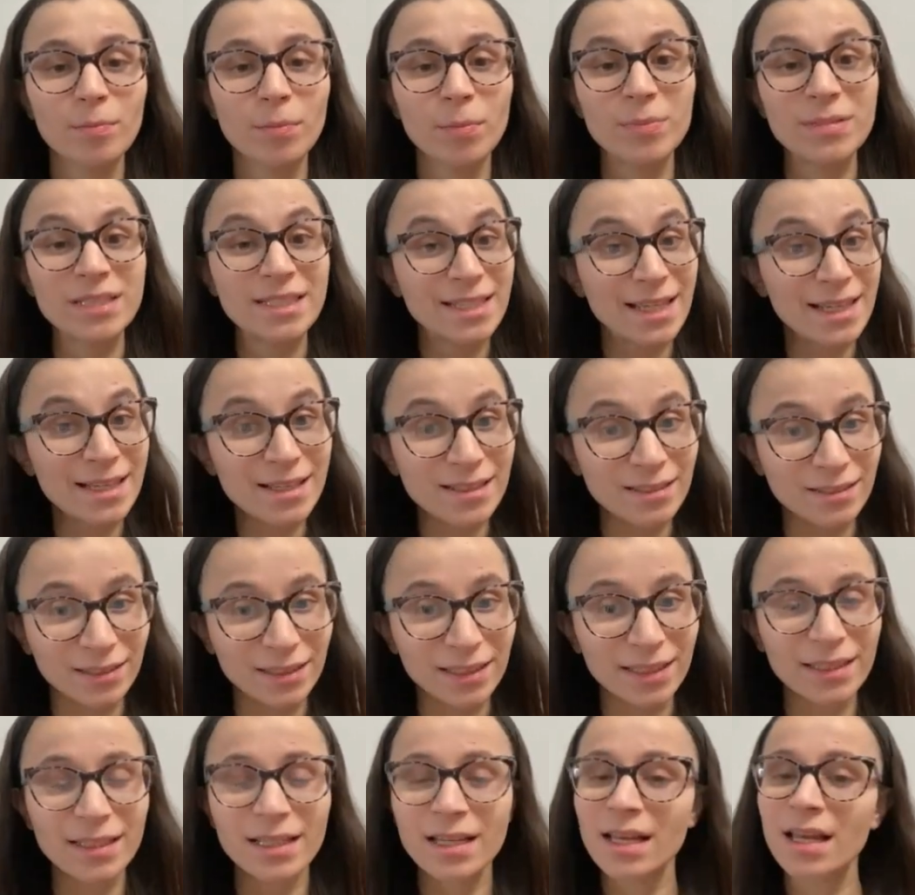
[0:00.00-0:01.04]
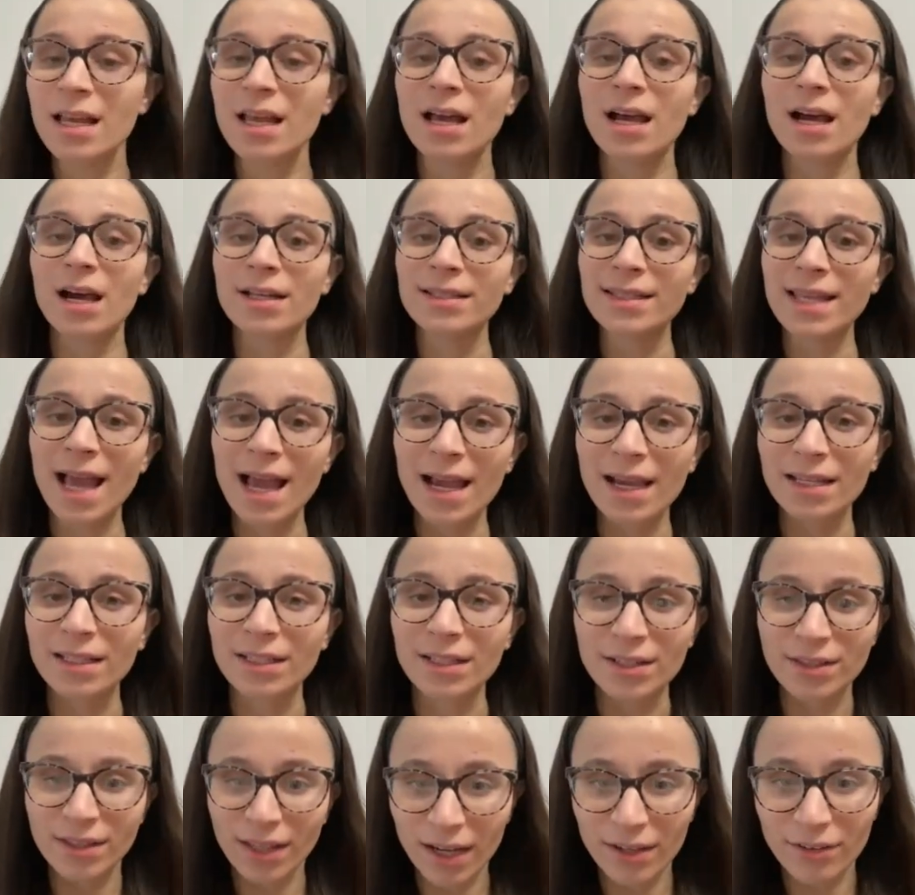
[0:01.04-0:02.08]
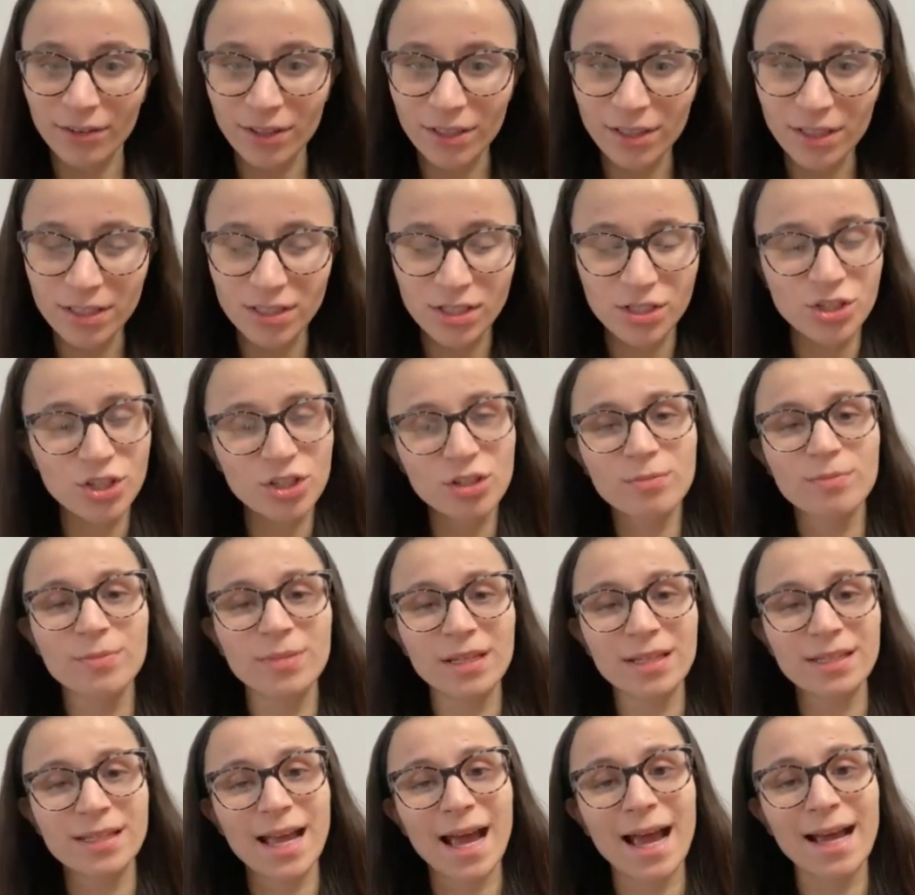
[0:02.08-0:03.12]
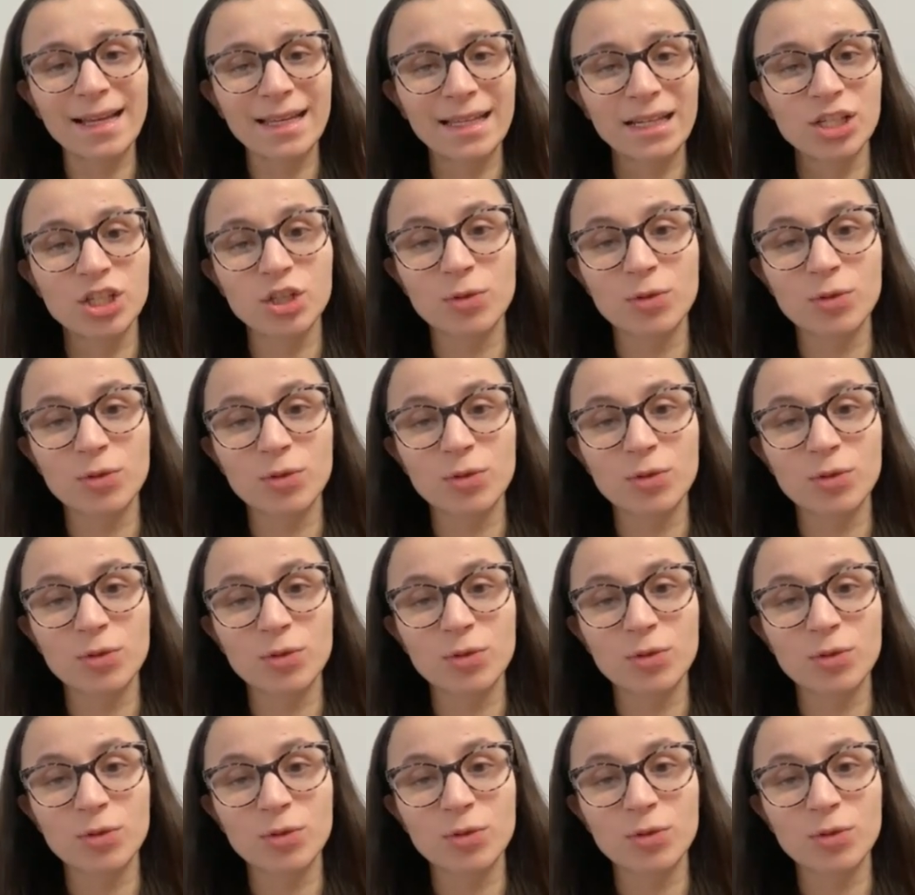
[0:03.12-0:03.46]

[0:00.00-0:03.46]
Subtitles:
mistakenly attacking your thyroid because it shouldn't be attacking,